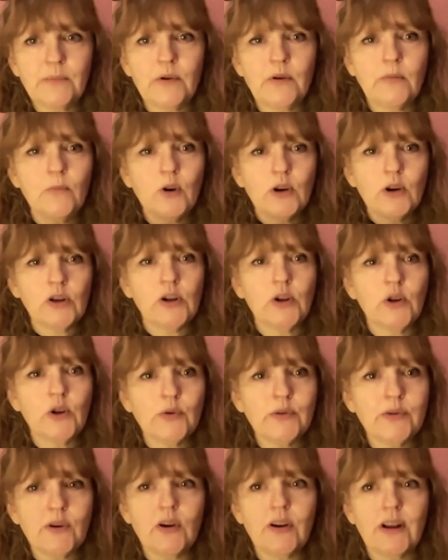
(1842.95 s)
put more
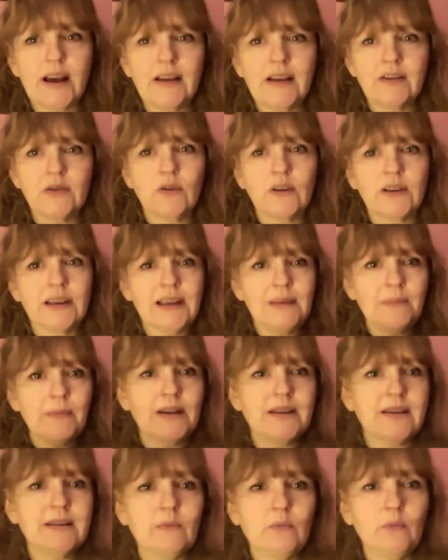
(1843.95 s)
clothes on us or keep
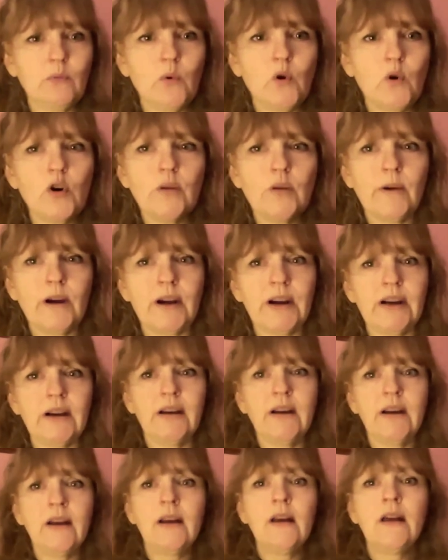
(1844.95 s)
us warmer.
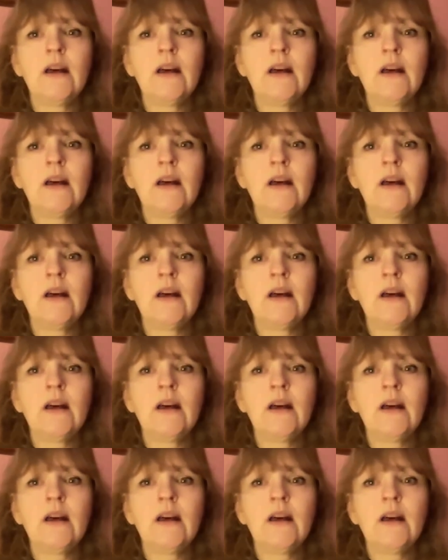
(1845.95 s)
